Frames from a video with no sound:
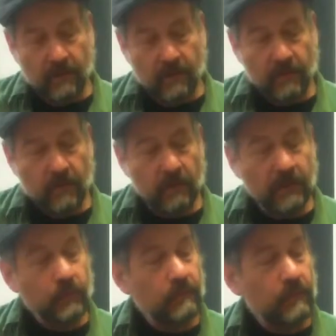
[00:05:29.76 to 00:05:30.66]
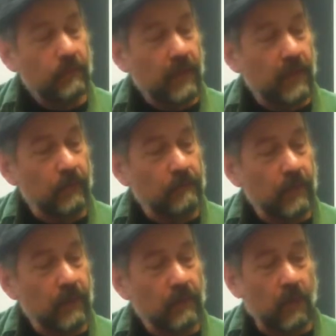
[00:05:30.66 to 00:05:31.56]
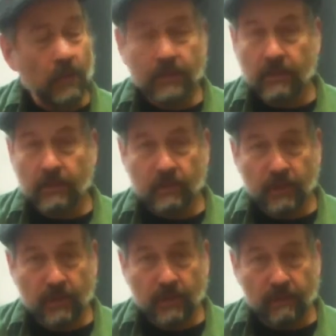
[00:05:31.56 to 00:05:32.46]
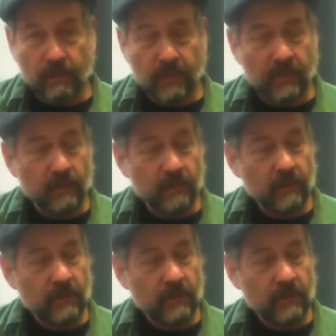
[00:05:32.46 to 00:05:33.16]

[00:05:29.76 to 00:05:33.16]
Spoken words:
So let's review that. We've got all 6 strings covered now.